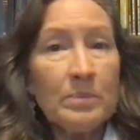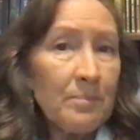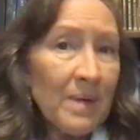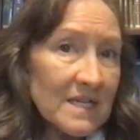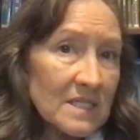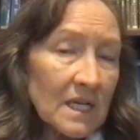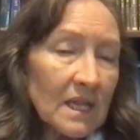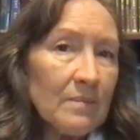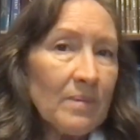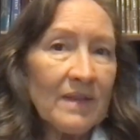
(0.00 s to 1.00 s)
But
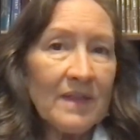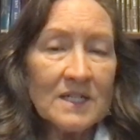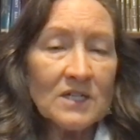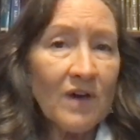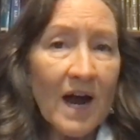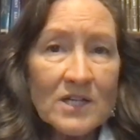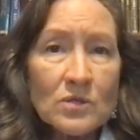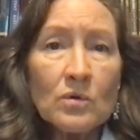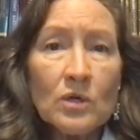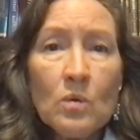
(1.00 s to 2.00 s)
basically, by the end of high
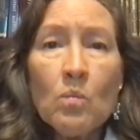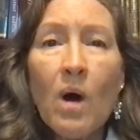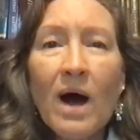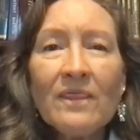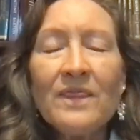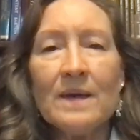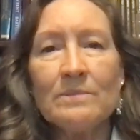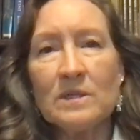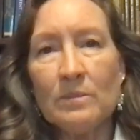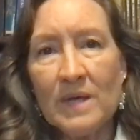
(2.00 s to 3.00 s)
school, you want them
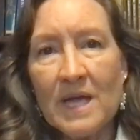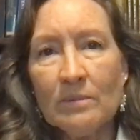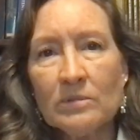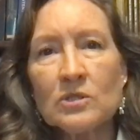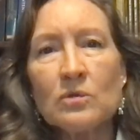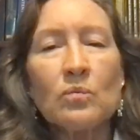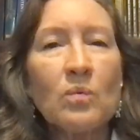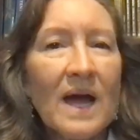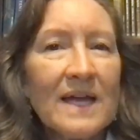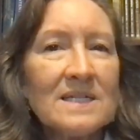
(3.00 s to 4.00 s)
to be able to
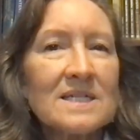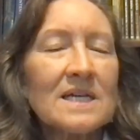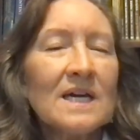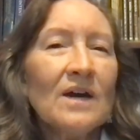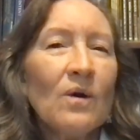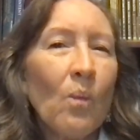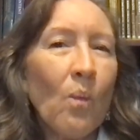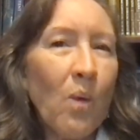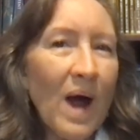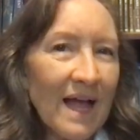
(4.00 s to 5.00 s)
write
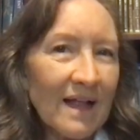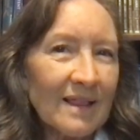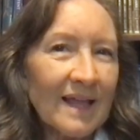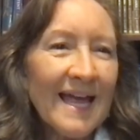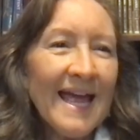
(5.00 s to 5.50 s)
well.